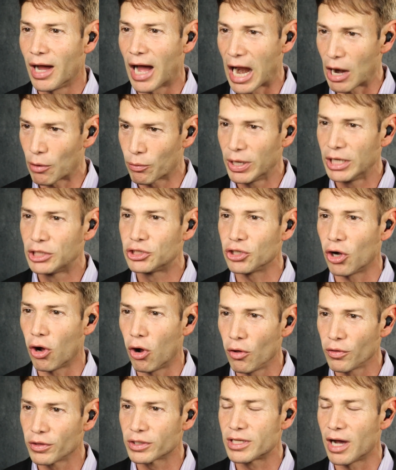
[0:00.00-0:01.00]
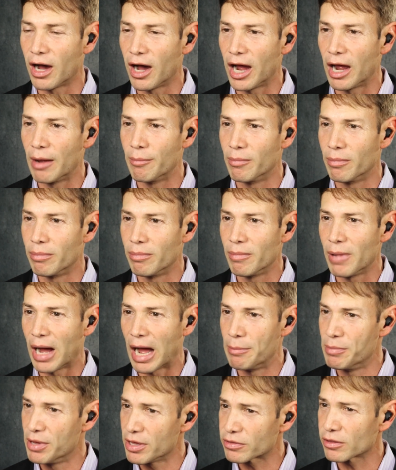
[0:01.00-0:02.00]
I reach all the time.
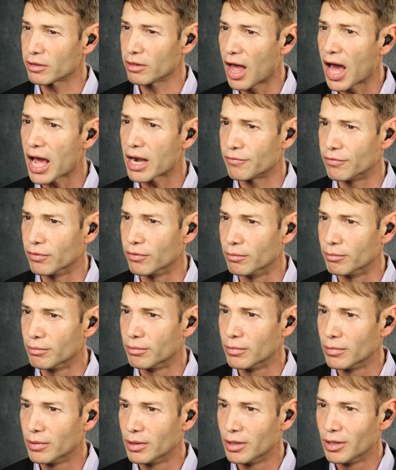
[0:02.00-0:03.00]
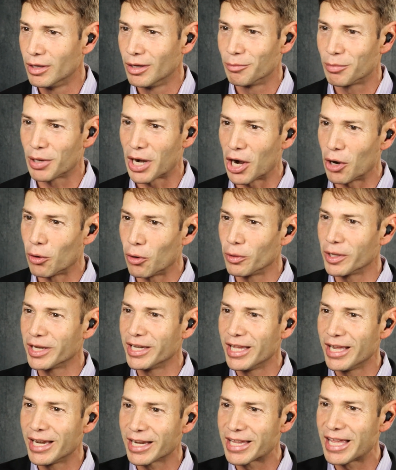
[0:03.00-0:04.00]
I miss a lot of them, but I only
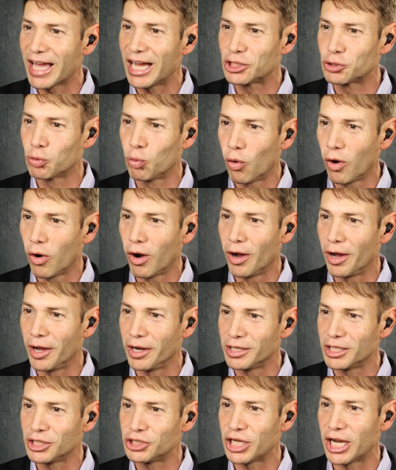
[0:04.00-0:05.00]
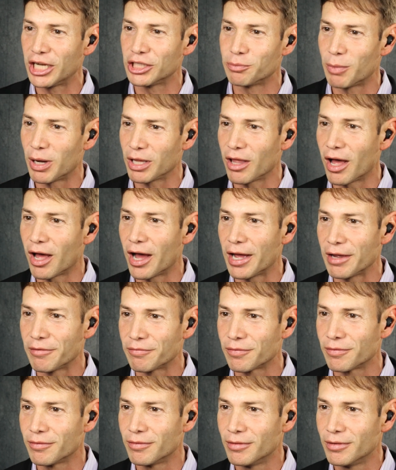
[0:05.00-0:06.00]
need to catch one to change my
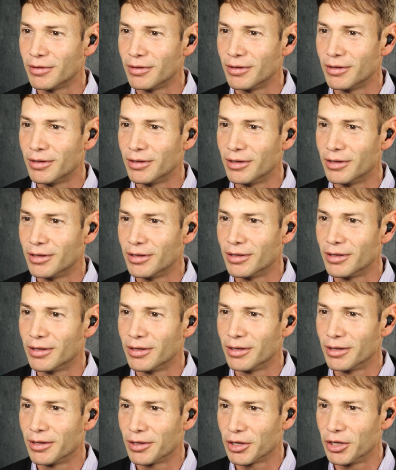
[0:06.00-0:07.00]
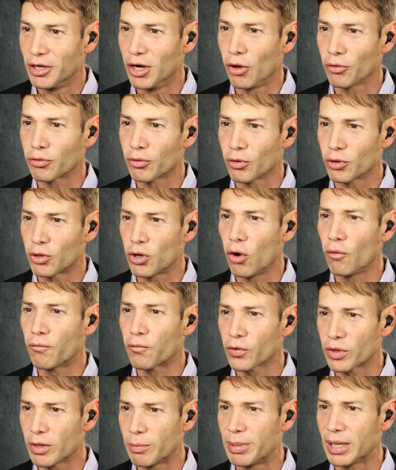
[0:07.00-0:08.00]
life. So go
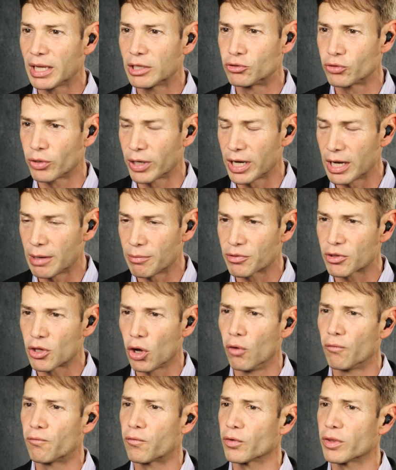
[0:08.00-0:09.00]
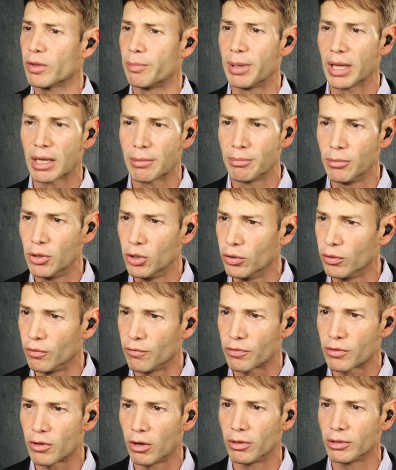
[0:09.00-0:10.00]
for the big dreams. Go for the big
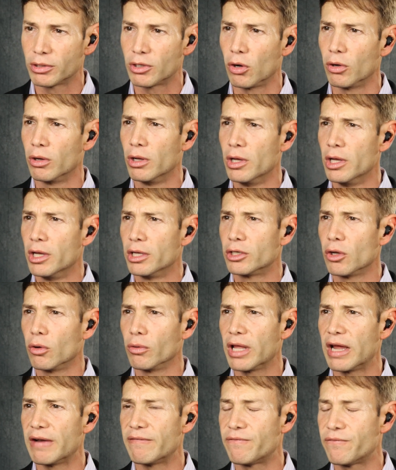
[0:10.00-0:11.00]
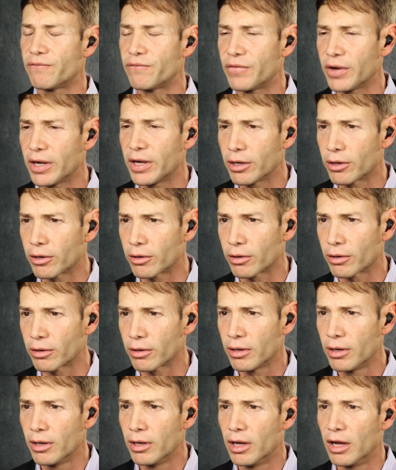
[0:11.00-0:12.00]
moves. Don't let
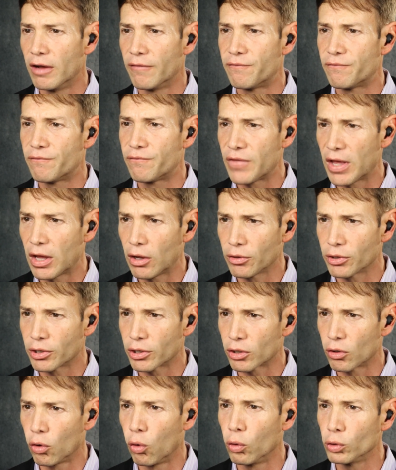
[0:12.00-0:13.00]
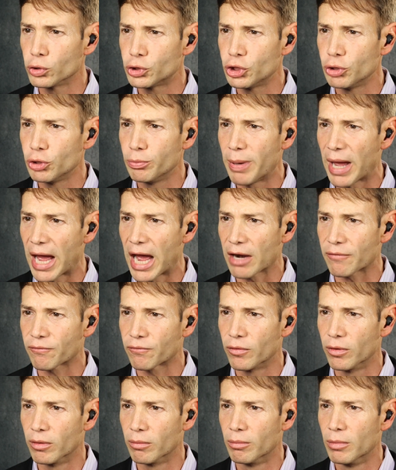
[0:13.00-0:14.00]
fear of failure hold you back
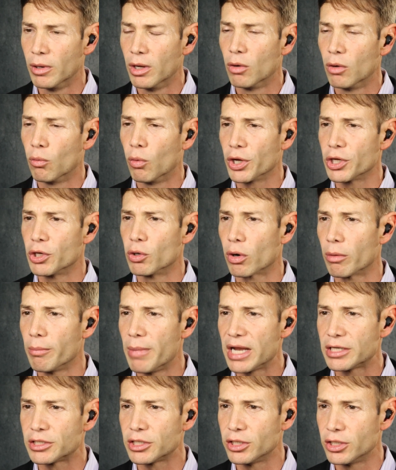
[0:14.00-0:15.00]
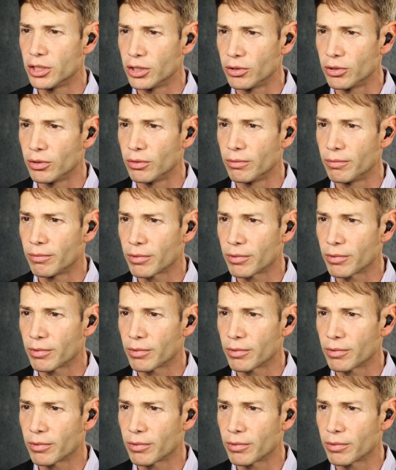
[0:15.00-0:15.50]
from what you were meant to do,